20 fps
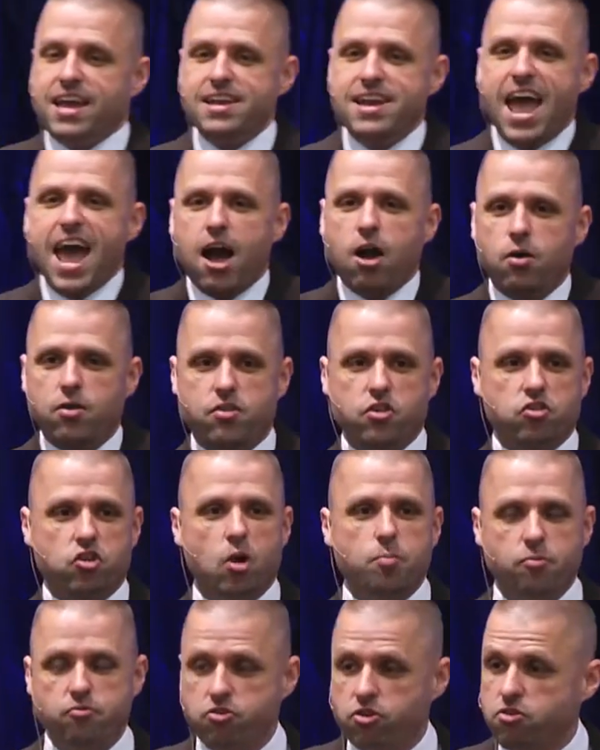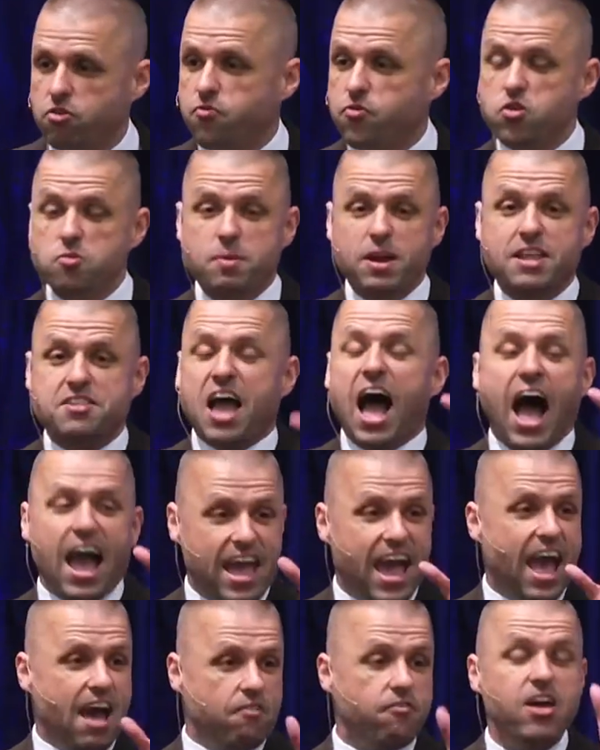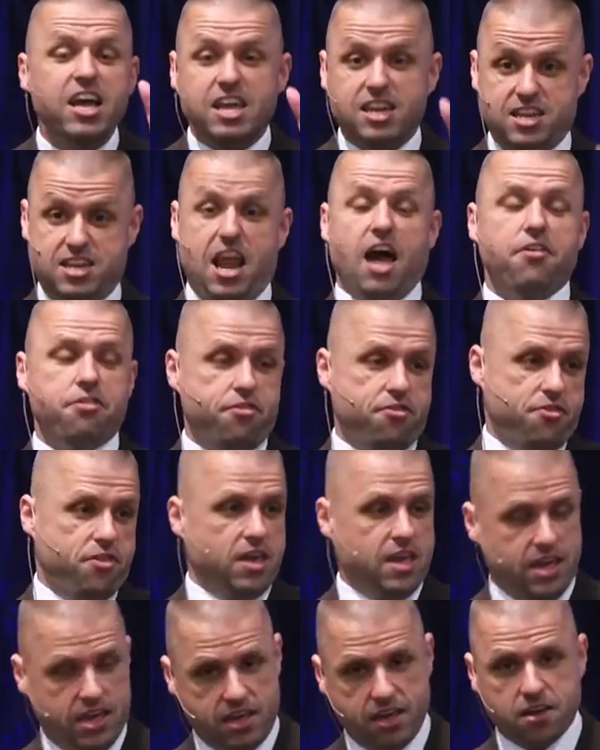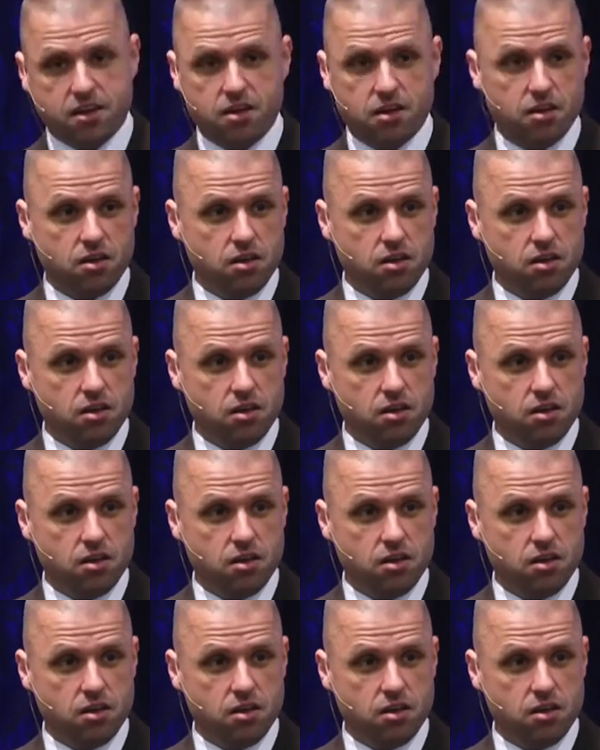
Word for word: and now, in the scope of just a few minutes, I have nothing.